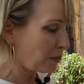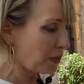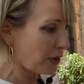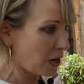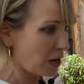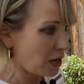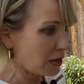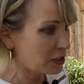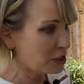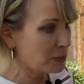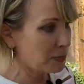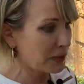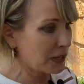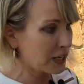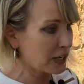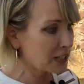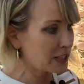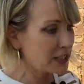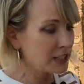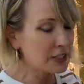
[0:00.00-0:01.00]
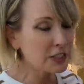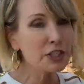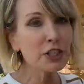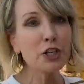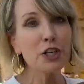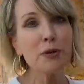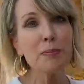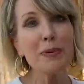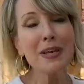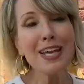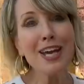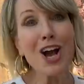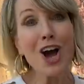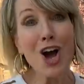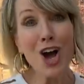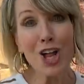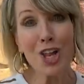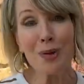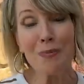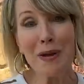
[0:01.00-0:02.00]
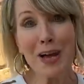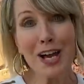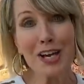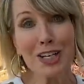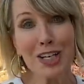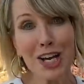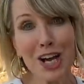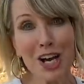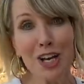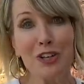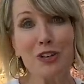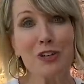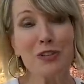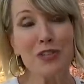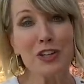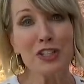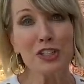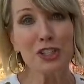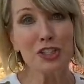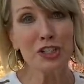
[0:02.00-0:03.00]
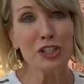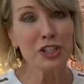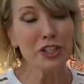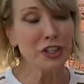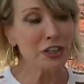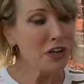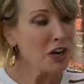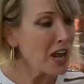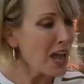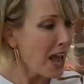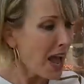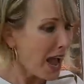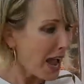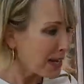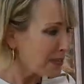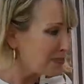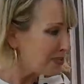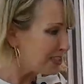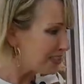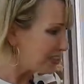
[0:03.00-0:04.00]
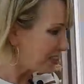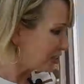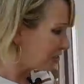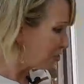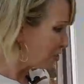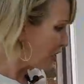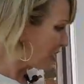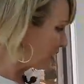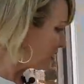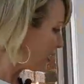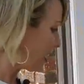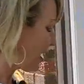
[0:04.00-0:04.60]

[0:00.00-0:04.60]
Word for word: box because it's going to be all about color this year. I'm still trying